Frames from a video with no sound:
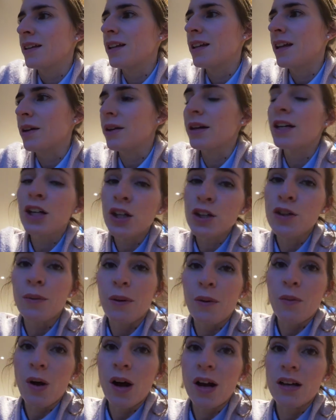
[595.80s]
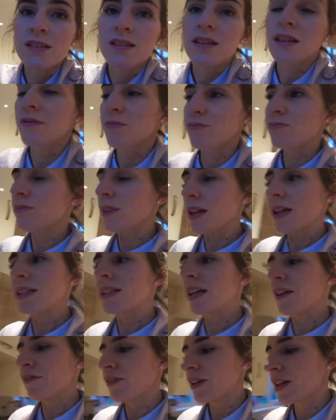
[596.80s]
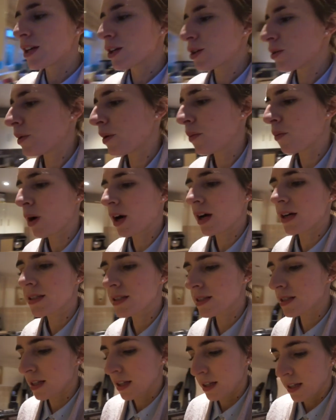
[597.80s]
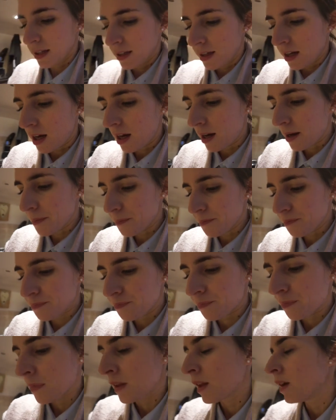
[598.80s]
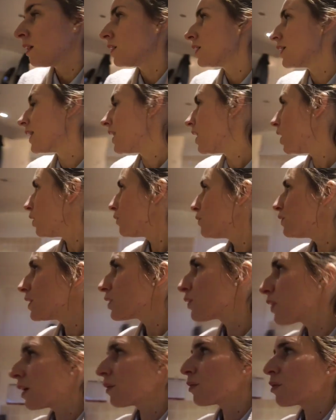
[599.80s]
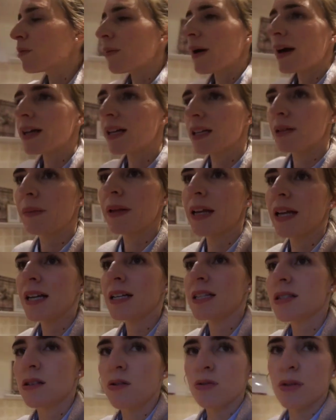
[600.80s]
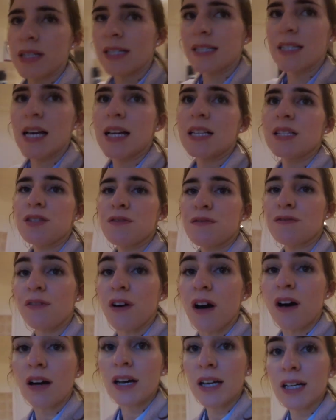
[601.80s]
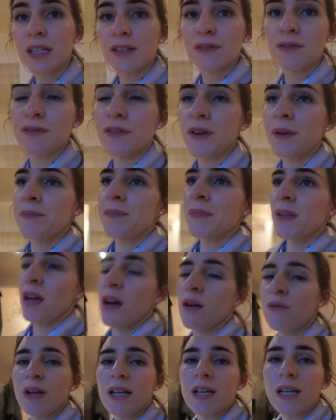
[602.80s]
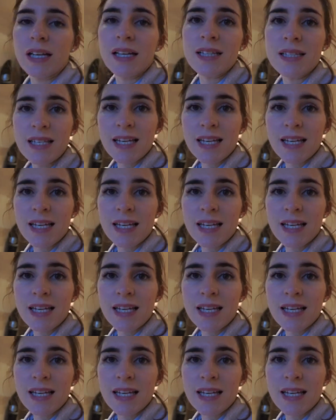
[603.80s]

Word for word: you know, it could have been worse. it definitely could have been worse. Um, yeah, hopefully Graham will be back in a minute. It's already 10 to 5. I really need